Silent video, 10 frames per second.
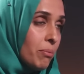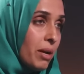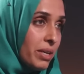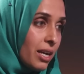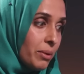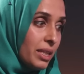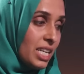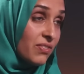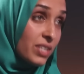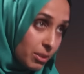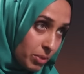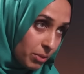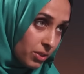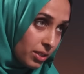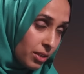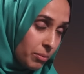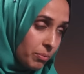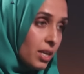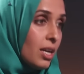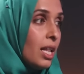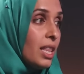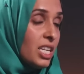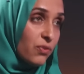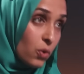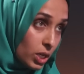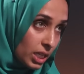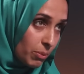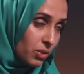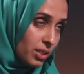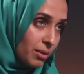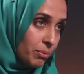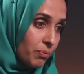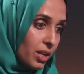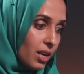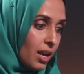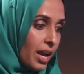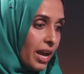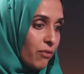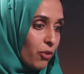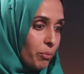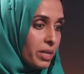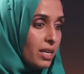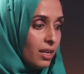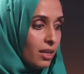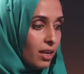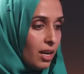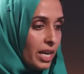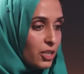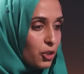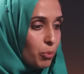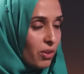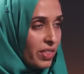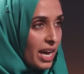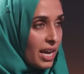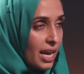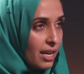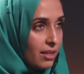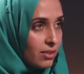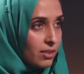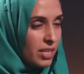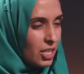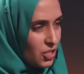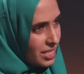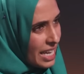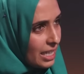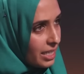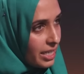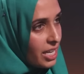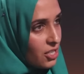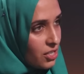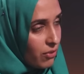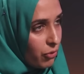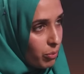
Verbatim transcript: by becoming less visibly Muslim, less vocally Muslim. And for me, I interpret that as not just alienation